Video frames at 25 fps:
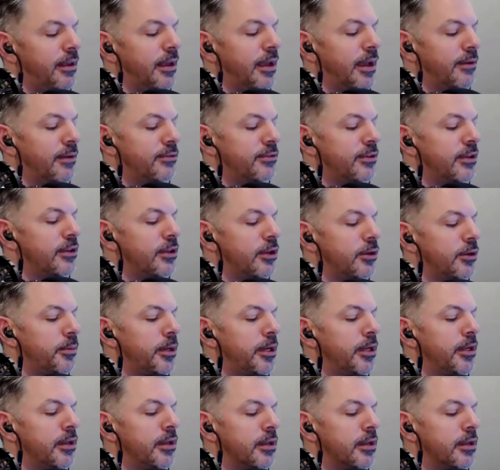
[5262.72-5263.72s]
Yeah, I've said
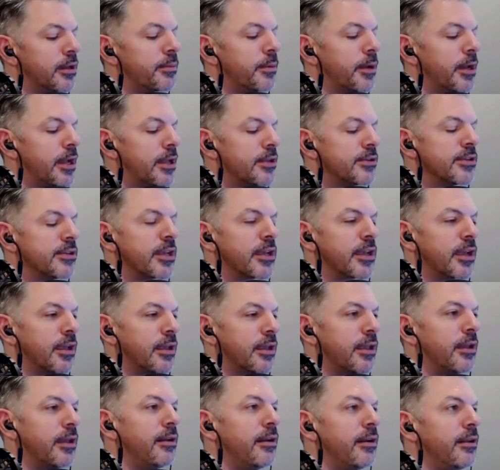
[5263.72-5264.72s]
nobody can kick my ass like I
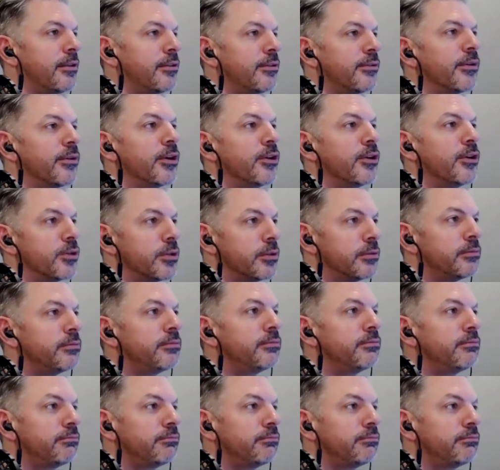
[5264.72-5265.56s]
can, and it's very true.